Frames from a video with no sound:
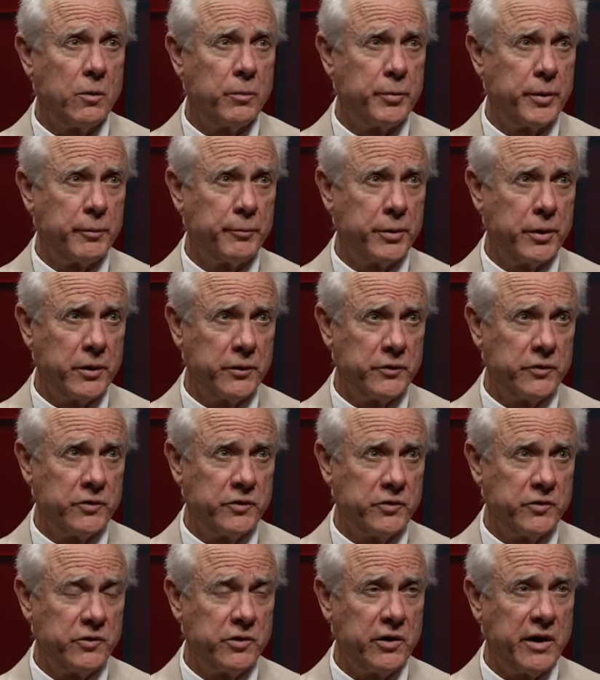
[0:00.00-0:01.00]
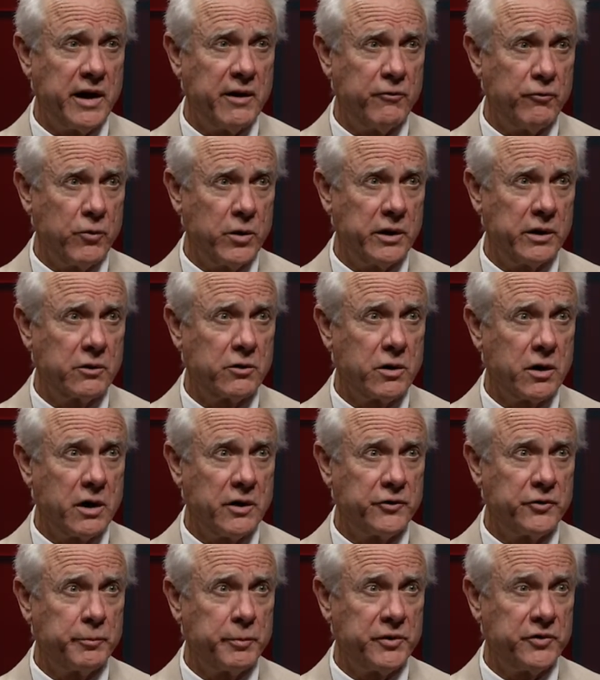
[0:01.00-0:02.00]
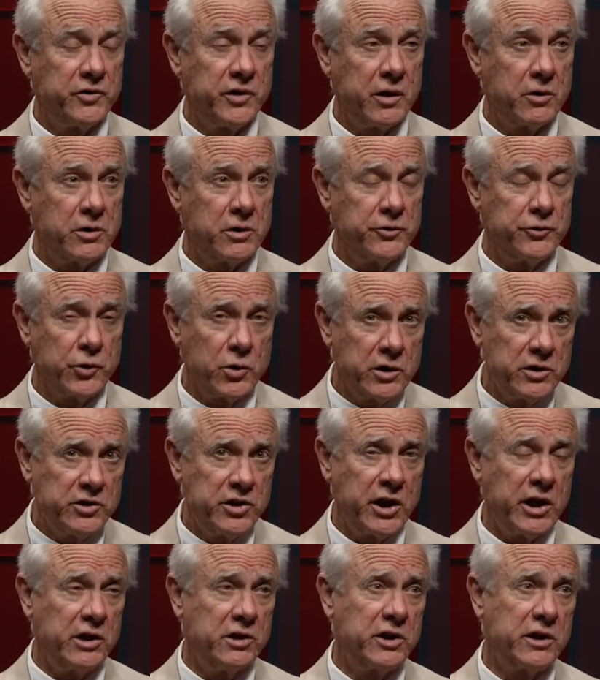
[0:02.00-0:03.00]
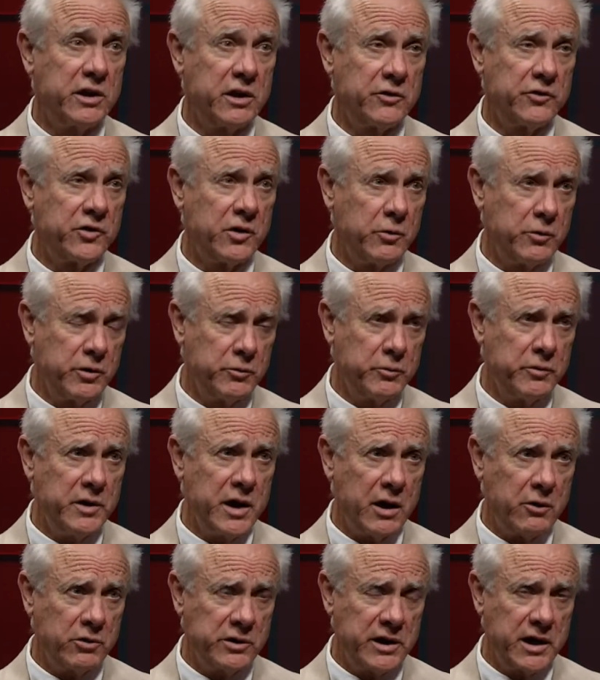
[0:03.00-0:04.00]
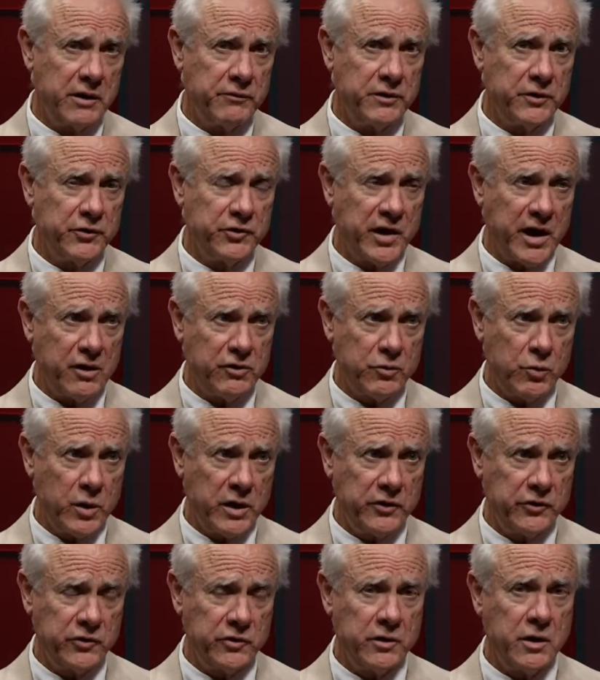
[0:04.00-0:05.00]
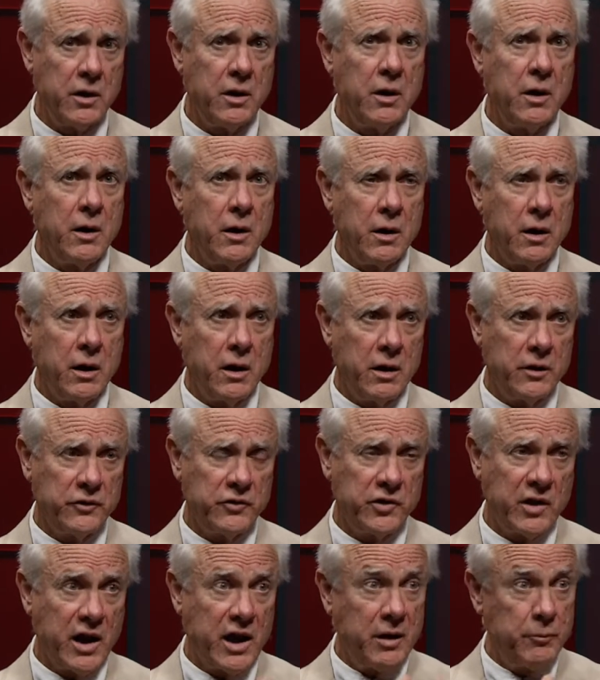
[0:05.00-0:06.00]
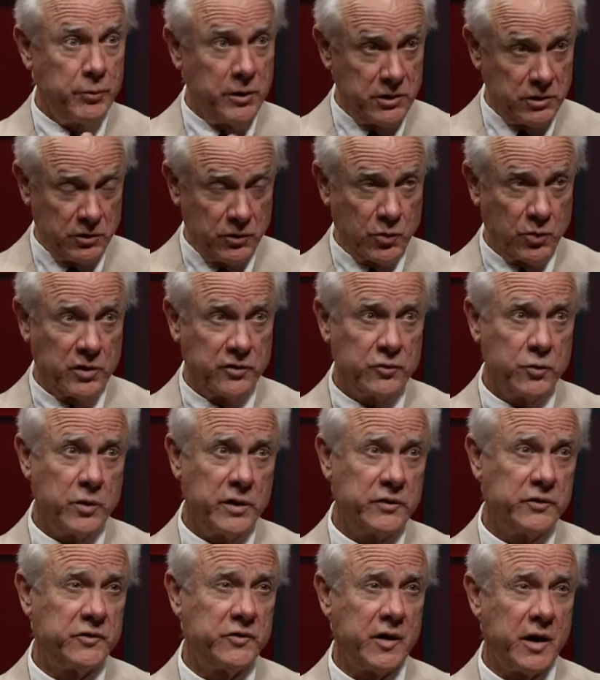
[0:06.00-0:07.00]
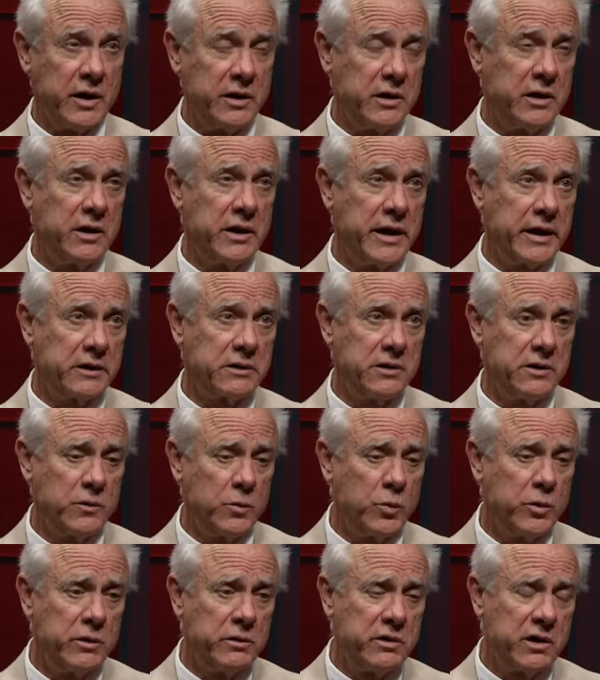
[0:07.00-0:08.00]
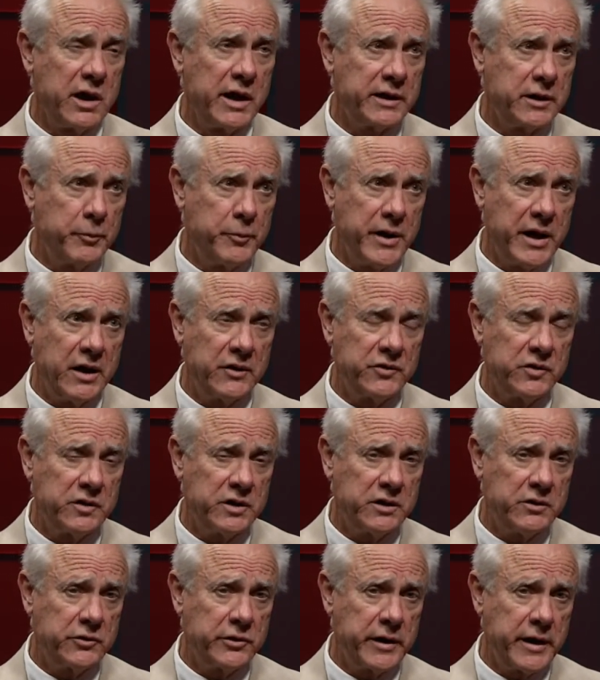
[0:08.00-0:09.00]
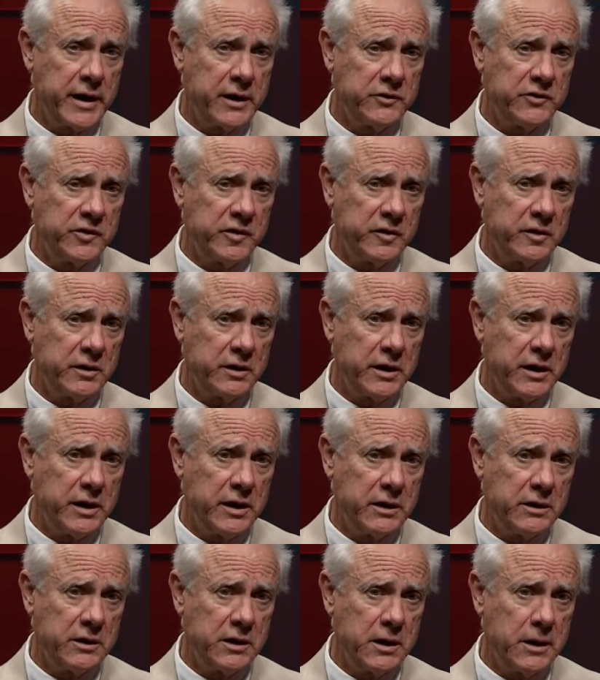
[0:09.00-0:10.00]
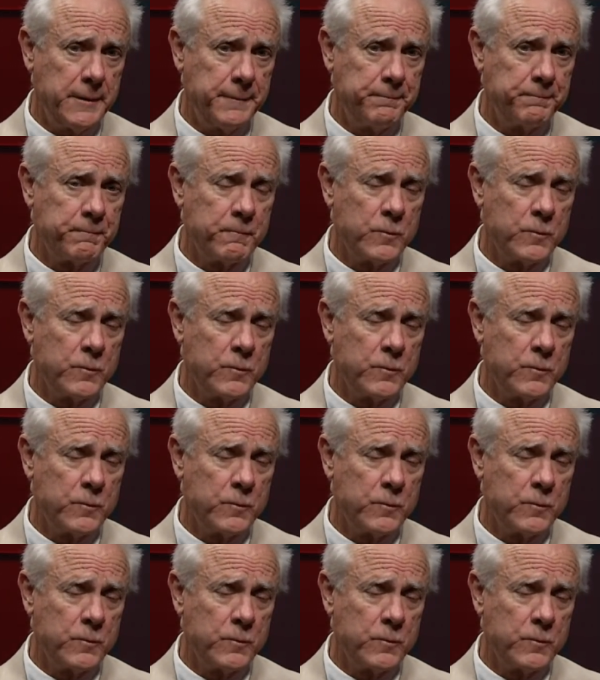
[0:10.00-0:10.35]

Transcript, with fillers: proposes to have one across Paseo del Norte to get, so we not only have the southwest uh, side, but the northwest side connected with high capacity transit and um,